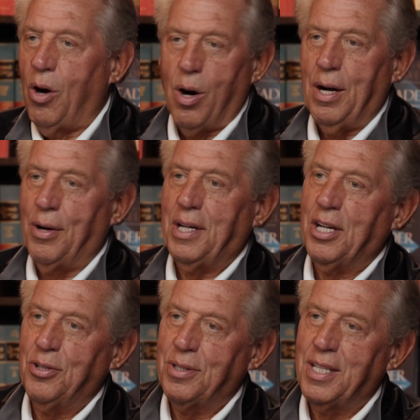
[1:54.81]
Or, or you
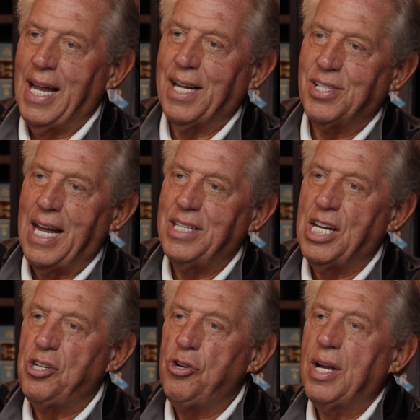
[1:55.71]
can do it the next day. He
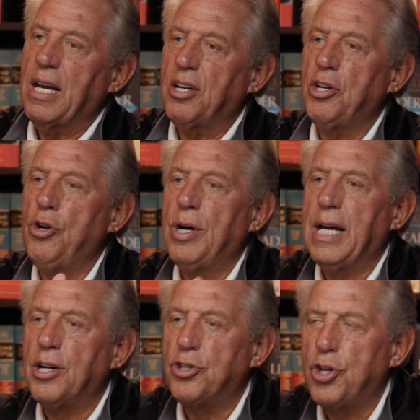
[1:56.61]
said, you get to, you
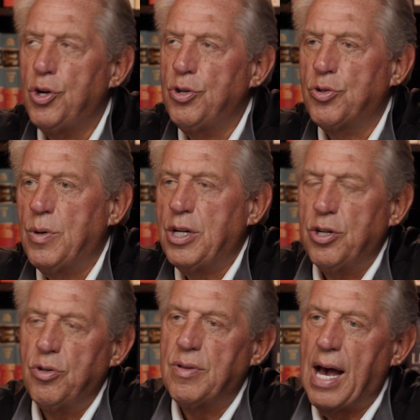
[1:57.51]
get to choose when
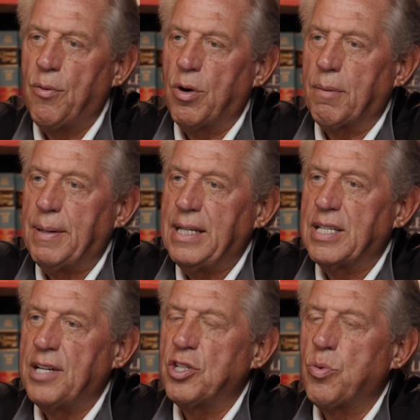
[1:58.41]
you do that work. But he
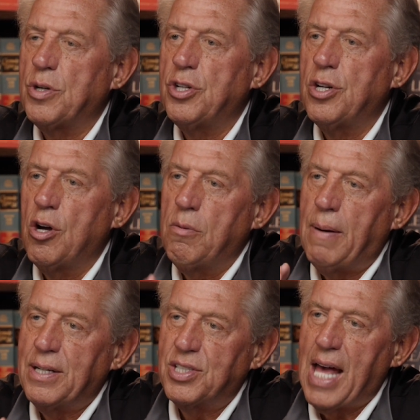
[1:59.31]
said, I just want you to know
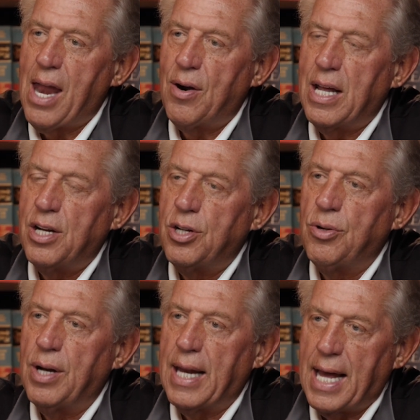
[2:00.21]
by Saturday at
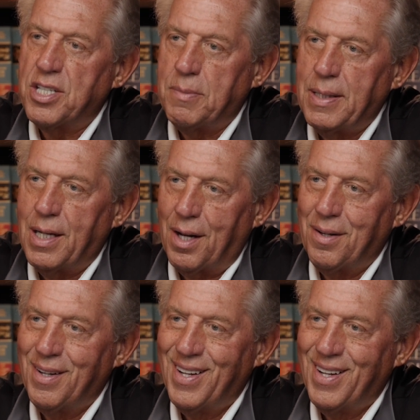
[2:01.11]
noon, it has to be done.